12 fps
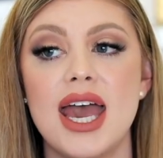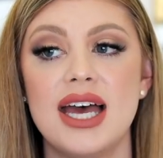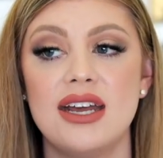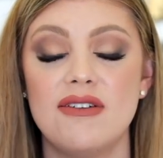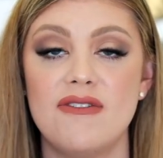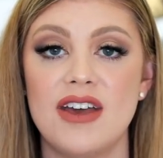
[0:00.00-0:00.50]

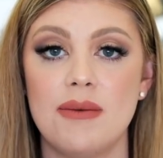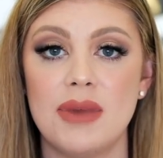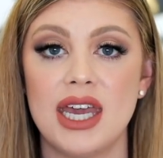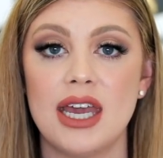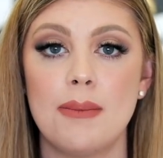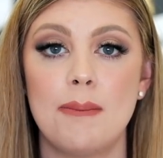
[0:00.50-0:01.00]
and it fit
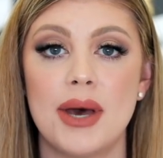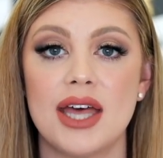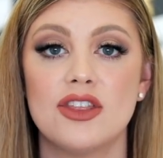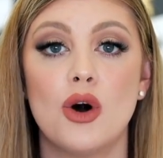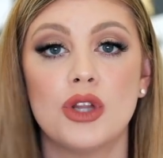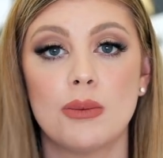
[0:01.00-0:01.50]
me,
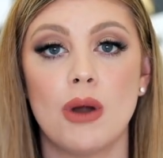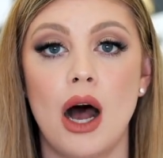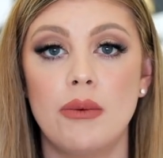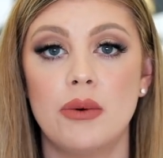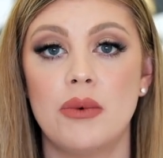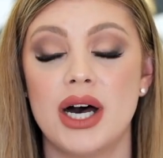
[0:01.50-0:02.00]
but the only
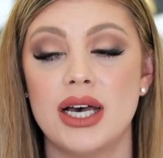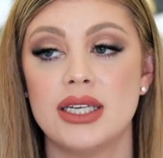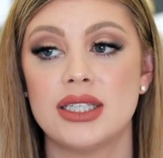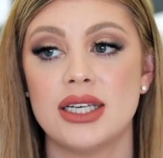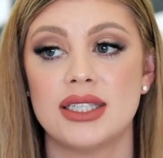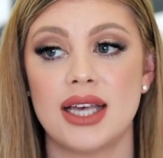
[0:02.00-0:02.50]
problem
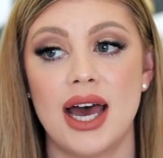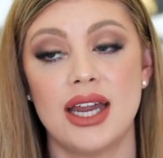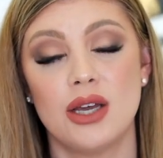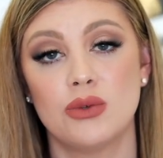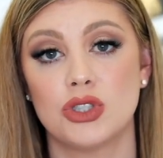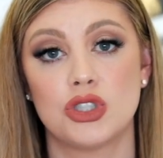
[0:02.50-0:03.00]
is
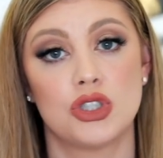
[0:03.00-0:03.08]
that it was